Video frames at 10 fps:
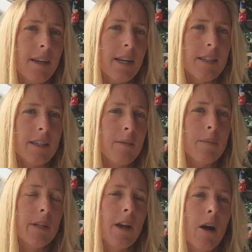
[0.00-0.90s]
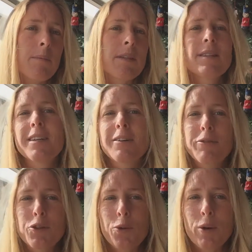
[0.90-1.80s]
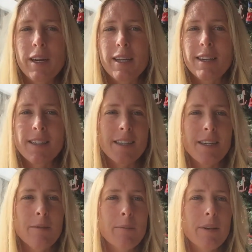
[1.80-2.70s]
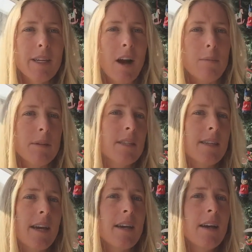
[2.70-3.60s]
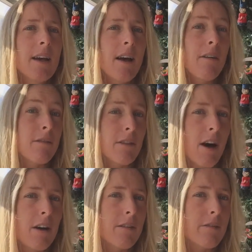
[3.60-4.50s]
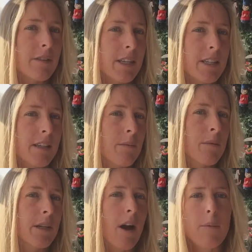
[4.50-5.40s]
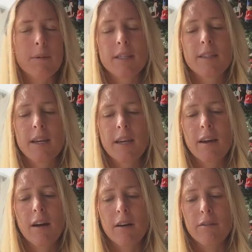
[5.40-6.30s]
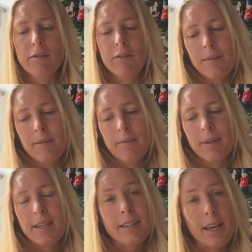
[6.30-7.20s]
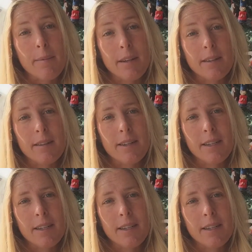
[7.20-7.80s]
It's a complete opposite of joy. It's a complete opposite of love. It's a complete opposite of excitement.